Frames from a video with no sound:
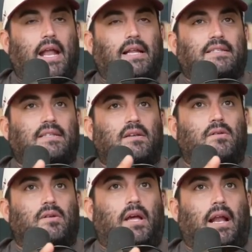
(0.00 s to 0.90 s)
And
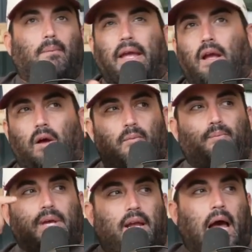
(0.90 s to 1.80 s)
I'm like
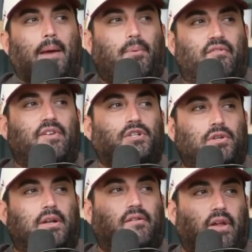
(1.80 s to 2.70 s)
being hyper
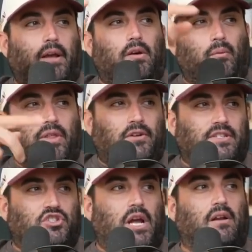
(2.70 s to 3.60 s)
vigilant of like whether
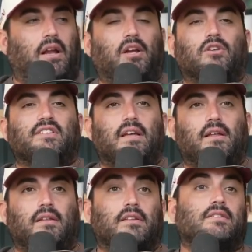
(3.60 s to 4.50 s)
it's a check or not. He goes,
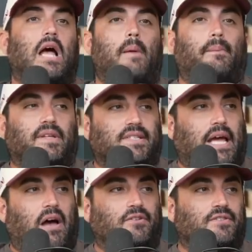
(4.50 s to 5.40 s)
this is compliments
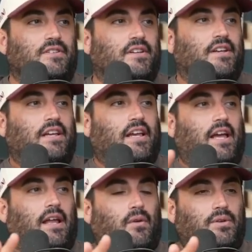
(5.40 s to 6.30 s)
of the house.
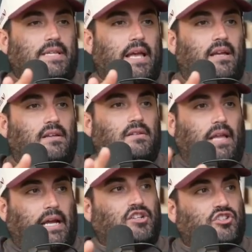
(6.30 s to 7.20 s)
And it was
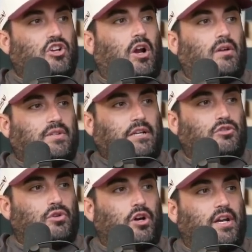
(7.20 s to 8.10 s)
like a dessert. It was like 2